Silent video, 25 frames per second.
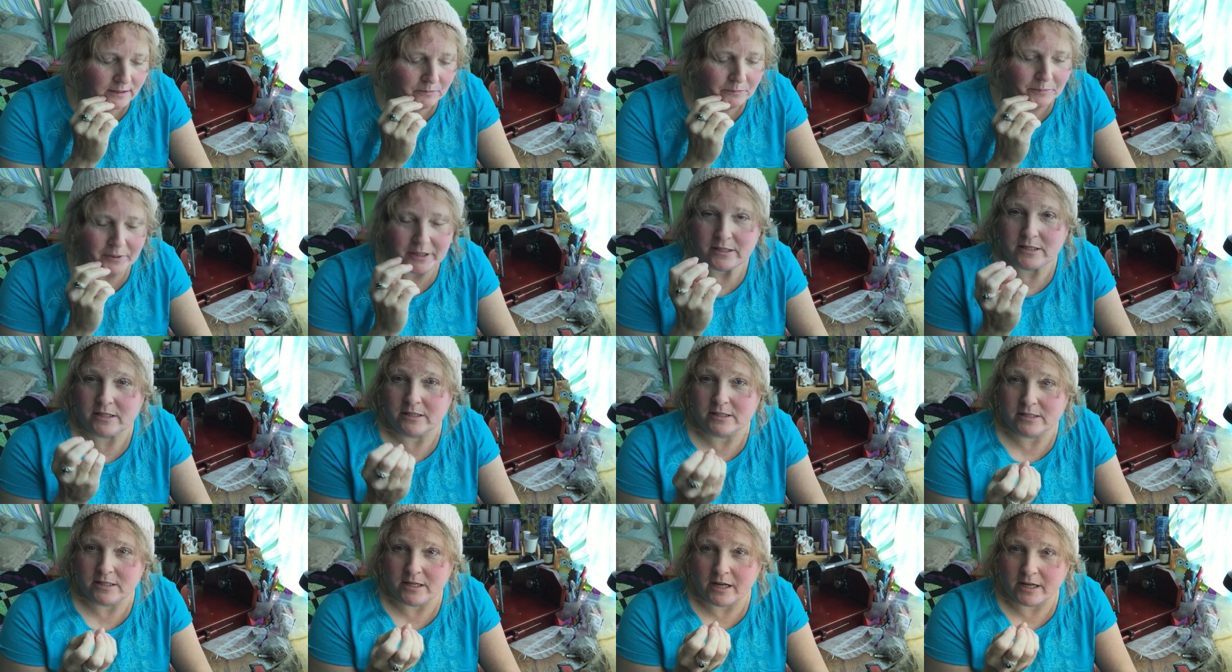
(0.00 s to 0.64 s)

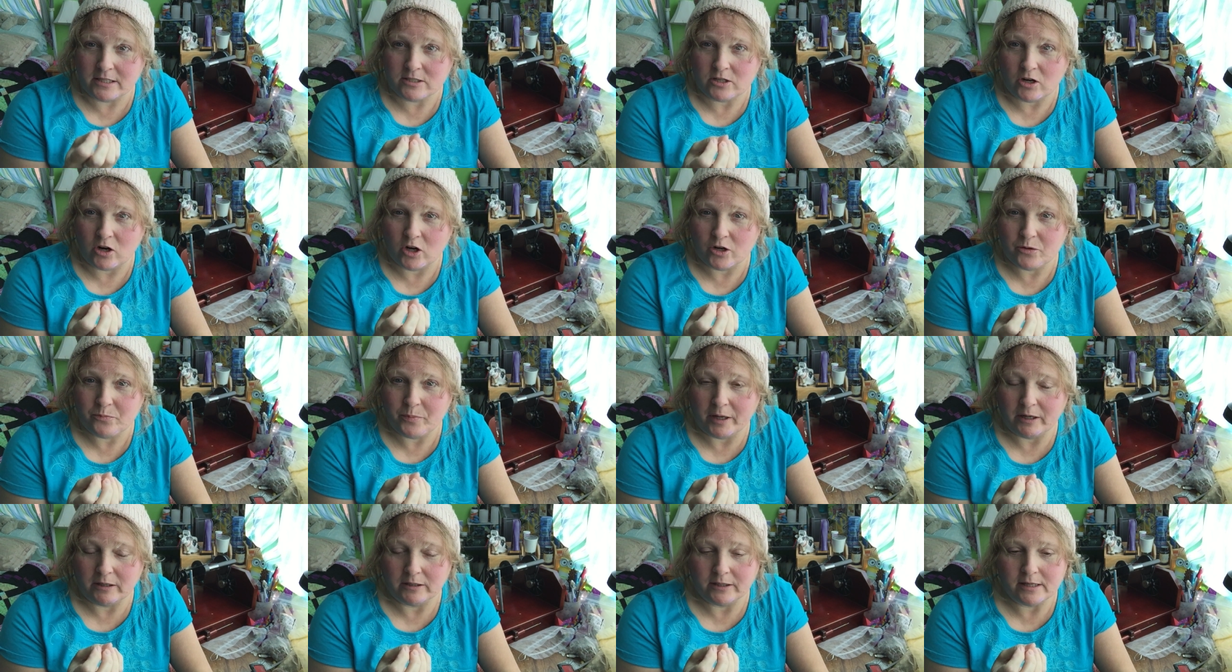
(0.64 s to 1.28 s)
Because it's nice
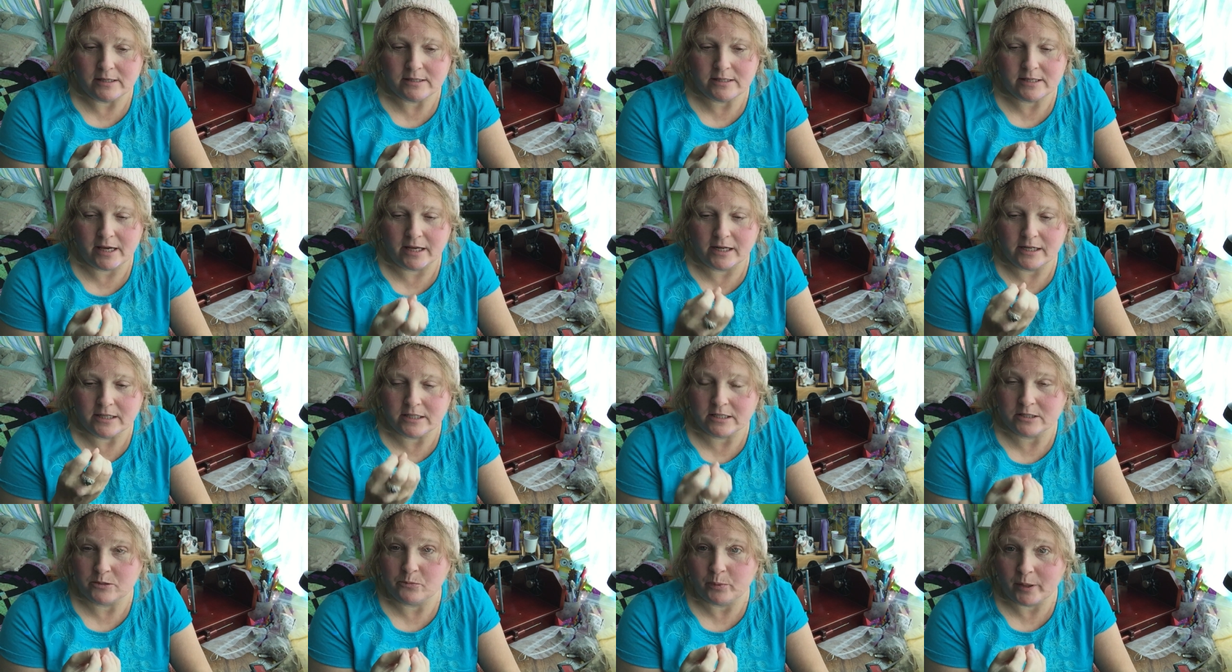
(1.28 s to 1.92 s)
hard pellets and
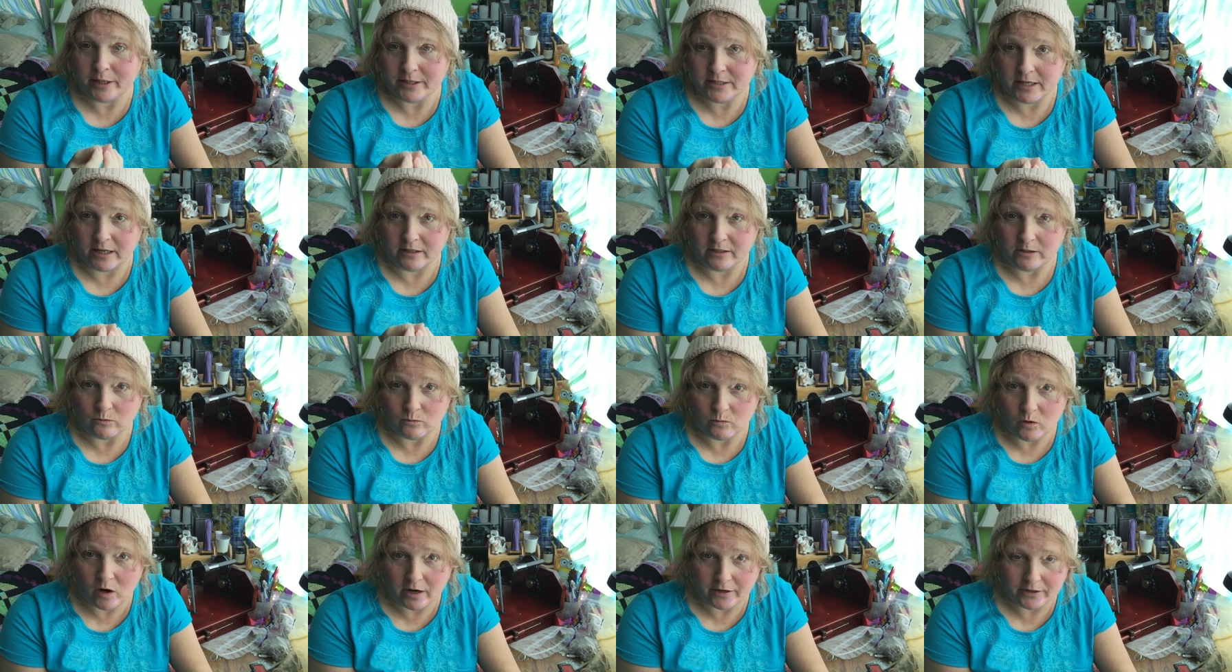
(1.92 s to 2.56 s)
it doesn't break down
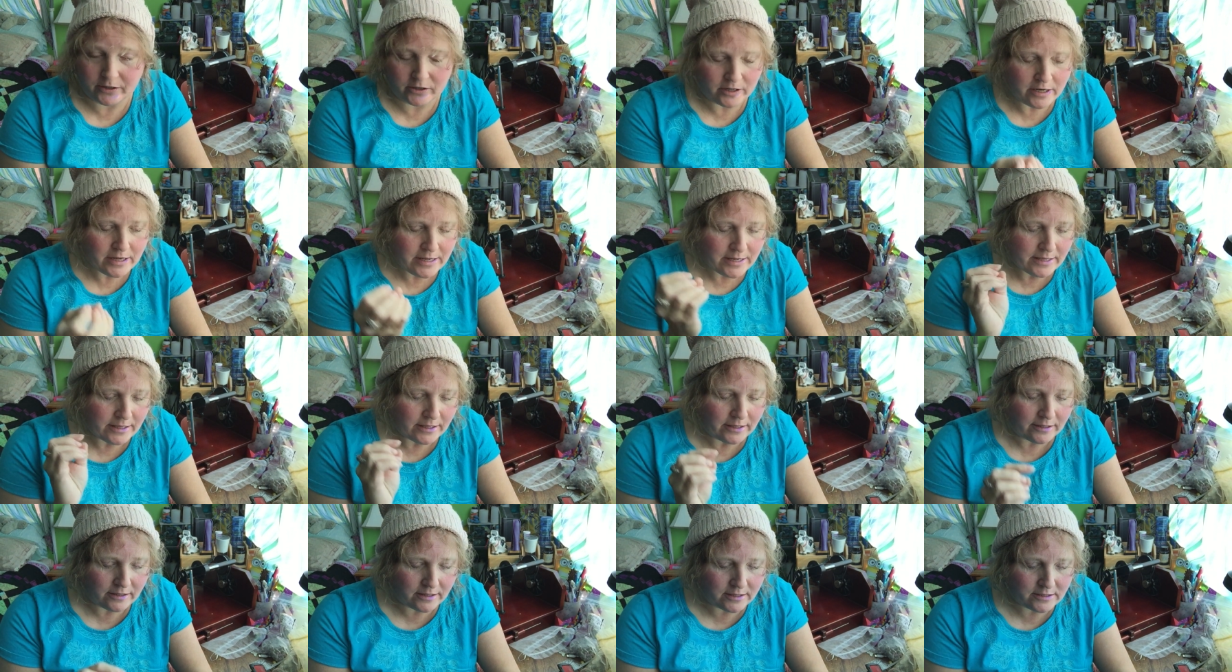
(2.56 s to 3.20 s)
in water.
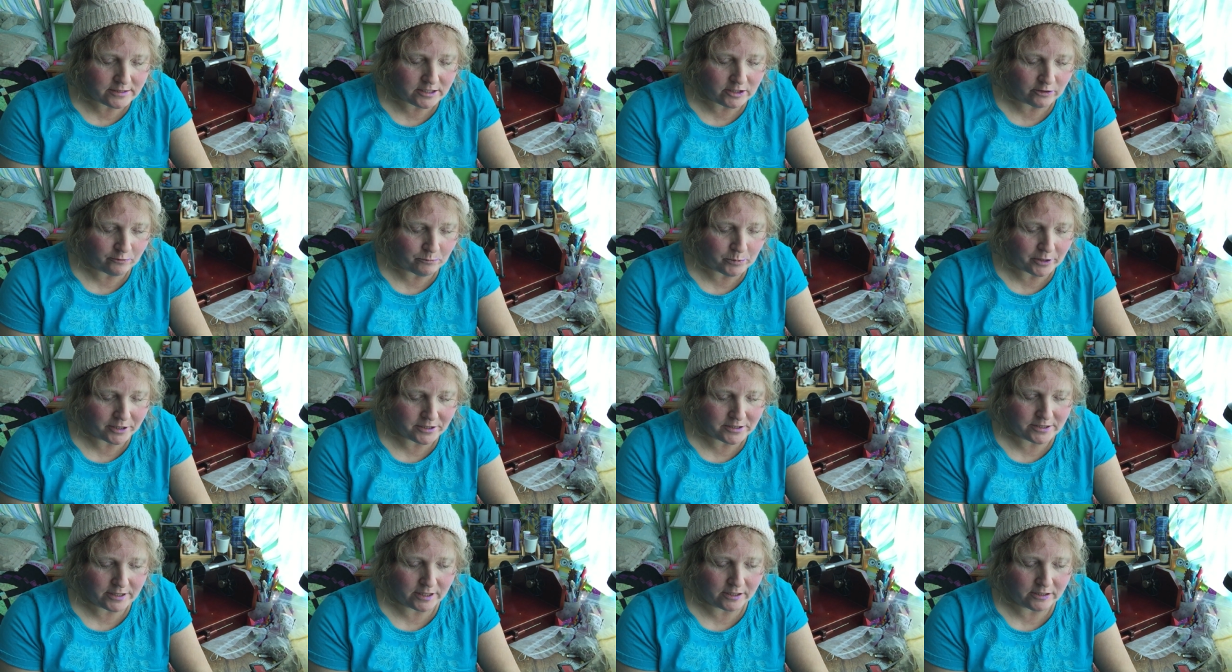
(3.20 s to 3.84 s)
This stuff
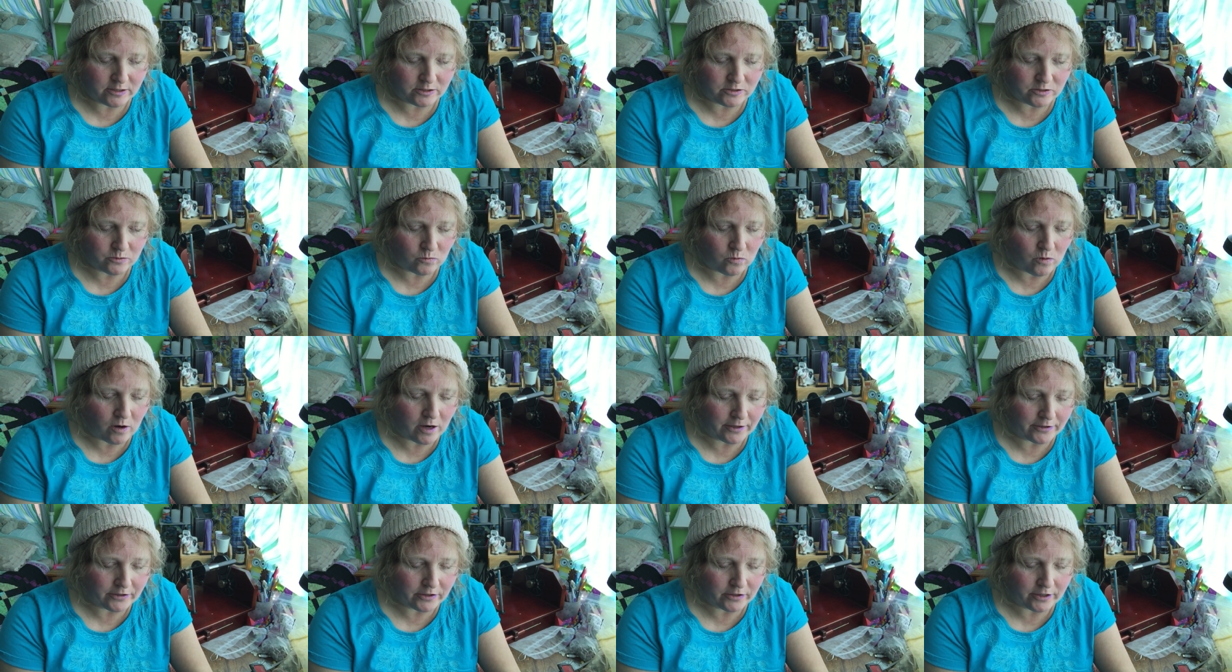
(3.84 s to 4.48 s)
breaks down into
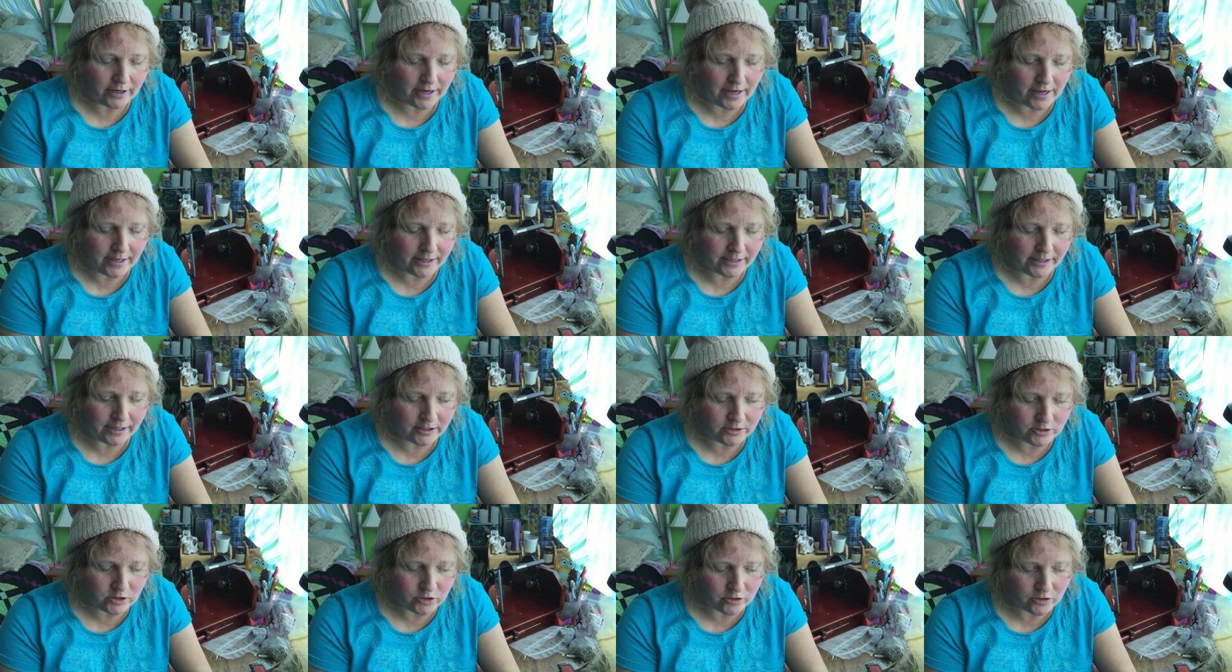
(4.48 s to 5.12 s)
water and
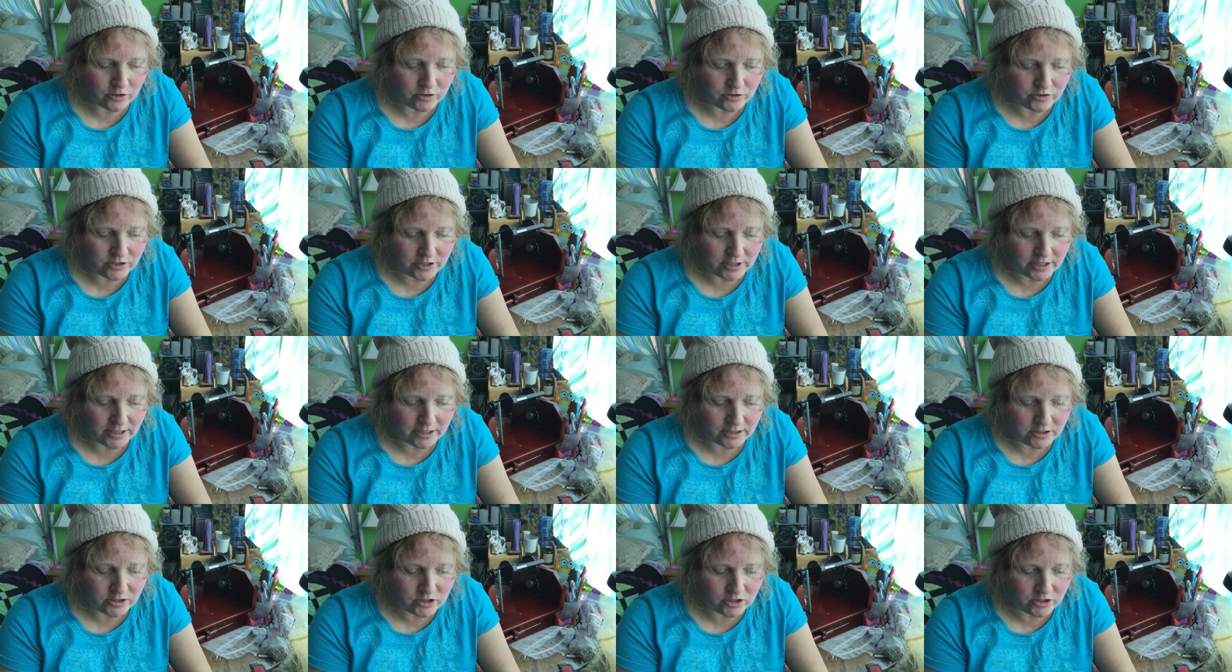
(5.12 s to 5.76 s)
it turns
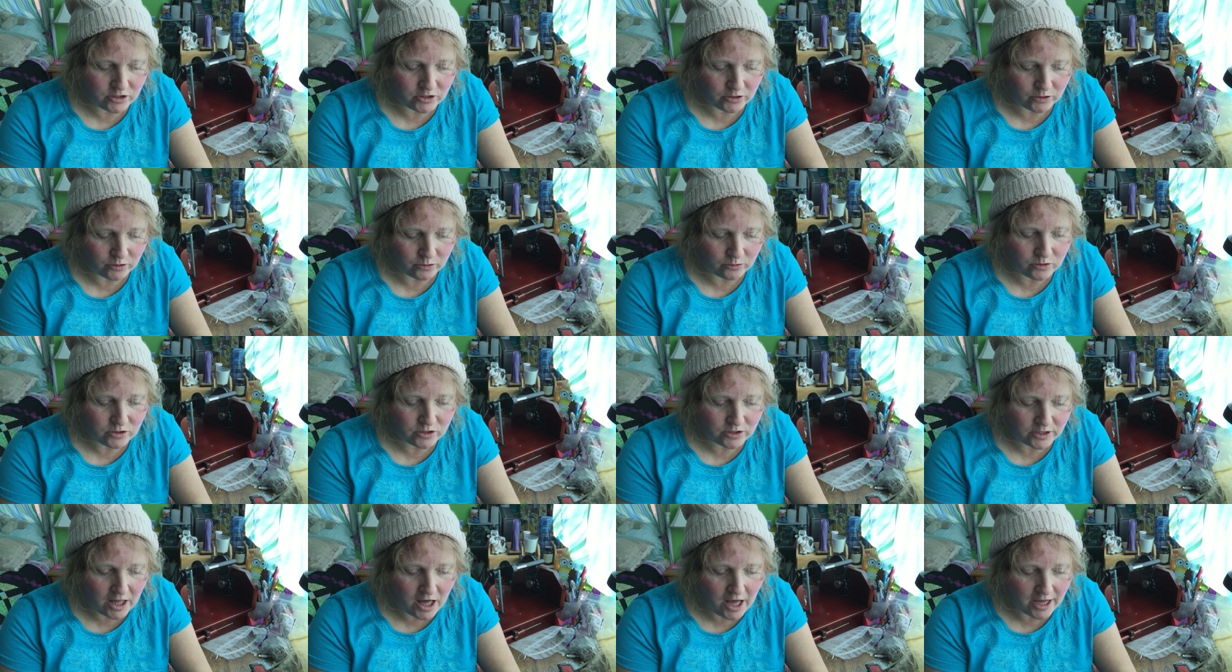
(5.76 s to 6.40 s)
into
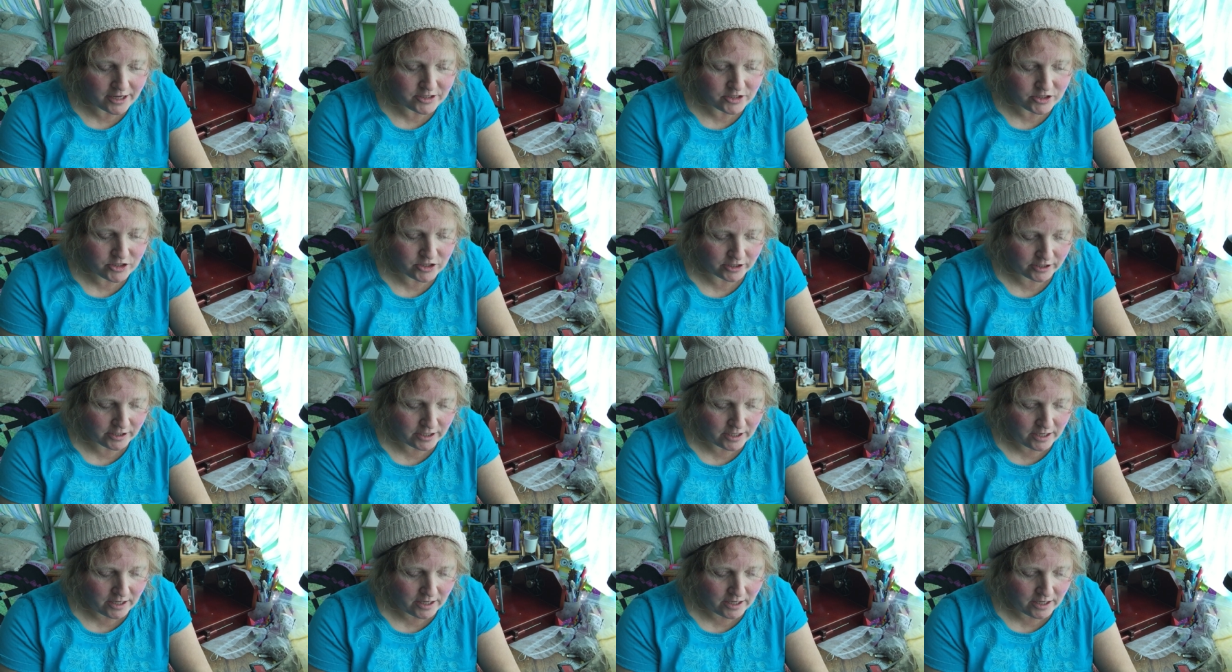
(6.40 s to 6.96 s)
sludge.